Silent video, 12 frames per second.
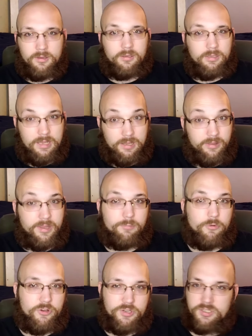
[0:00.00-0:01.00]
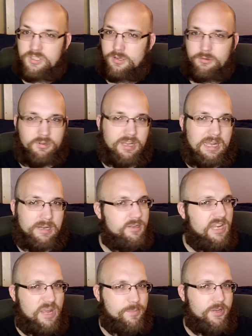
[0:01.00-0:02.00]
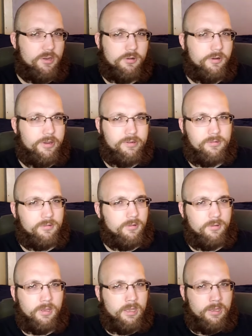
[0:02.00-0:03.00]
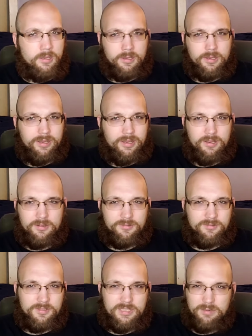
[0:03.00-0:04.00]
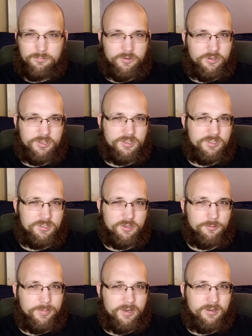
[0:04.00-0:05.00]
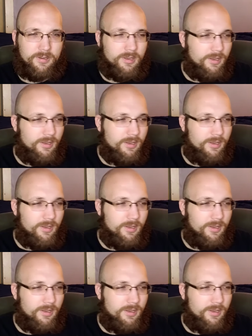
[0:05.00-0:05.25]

A lot of them were just so goddamn annoying, and some were just stupid.